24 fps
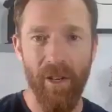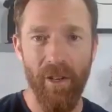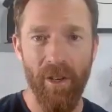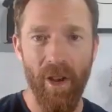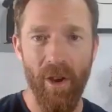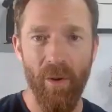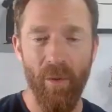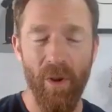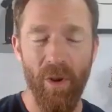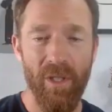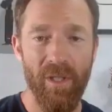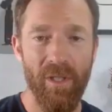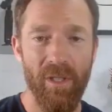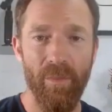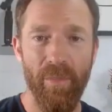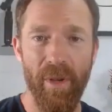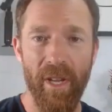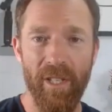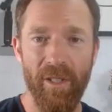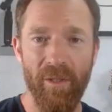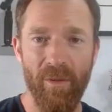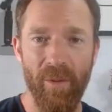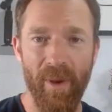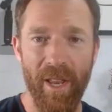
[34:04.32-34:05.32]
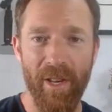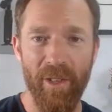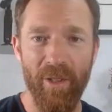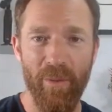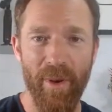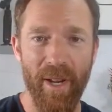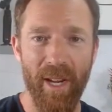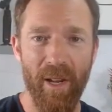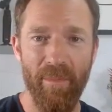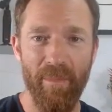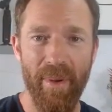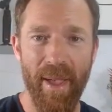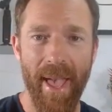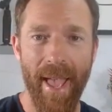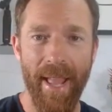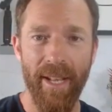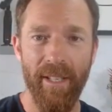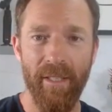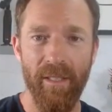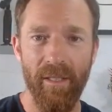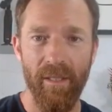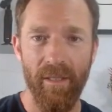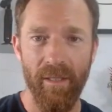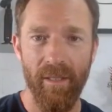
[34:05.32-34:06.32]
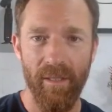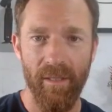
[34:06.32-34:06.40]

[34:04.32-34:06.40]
going to know what's the best way to swing a bat?